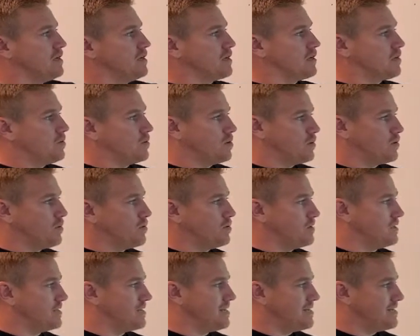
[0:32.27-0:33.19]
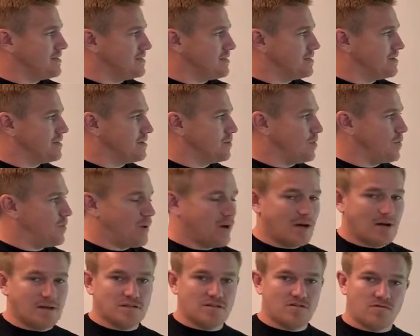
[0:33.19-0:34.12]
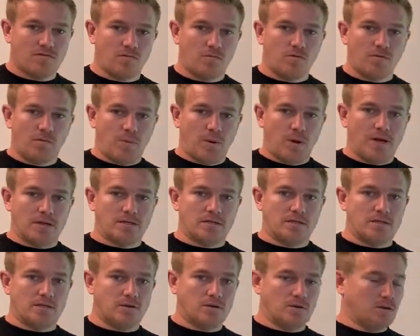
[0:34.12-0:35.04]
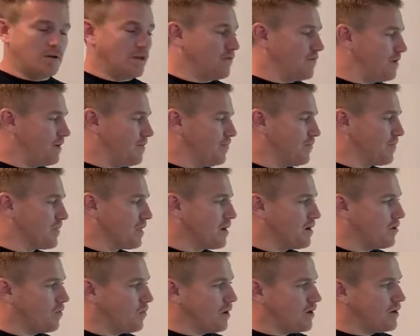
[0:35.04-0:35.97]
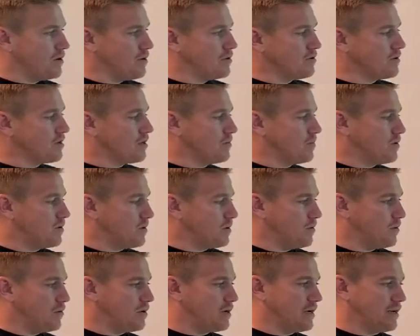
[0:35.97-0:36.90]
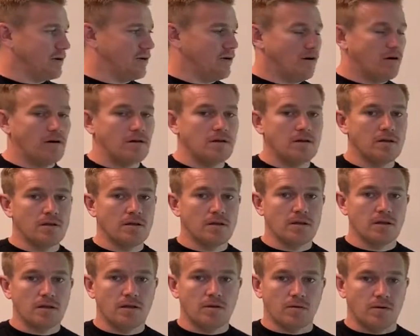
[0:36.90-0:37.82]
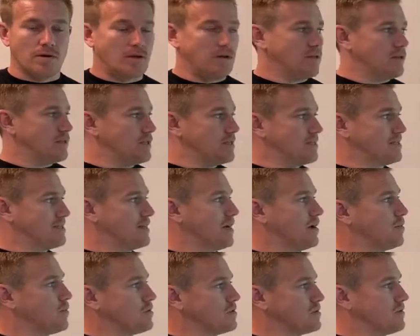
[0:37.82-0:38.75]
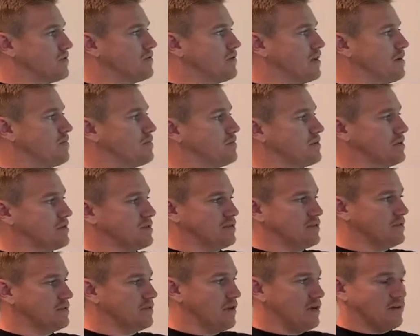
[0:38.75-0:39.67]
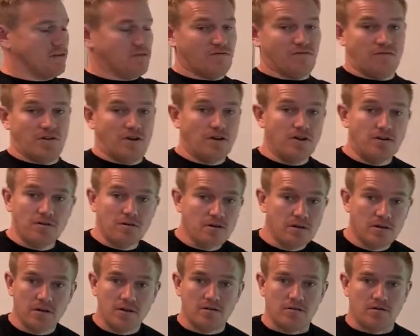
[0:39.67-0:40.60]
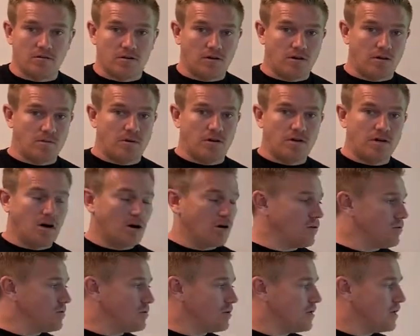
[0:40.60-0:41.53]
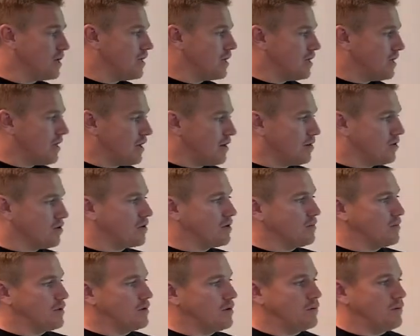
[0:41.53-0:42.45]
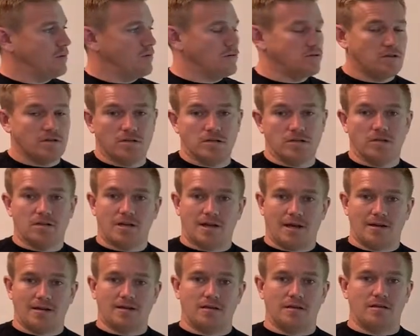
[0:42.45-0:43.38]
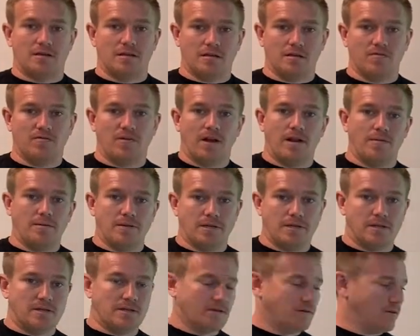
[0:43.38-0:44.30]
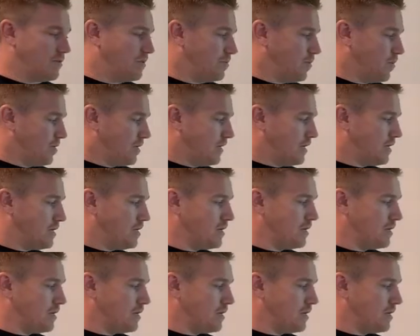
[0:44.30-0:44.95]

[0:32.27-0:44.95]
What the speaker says: Communicable diseases can be passed from one person to another, where non-communicable cannot. We know there's examples of them, such as like the flu, the common cold, and non-communicable such as cancer that developed inside the body.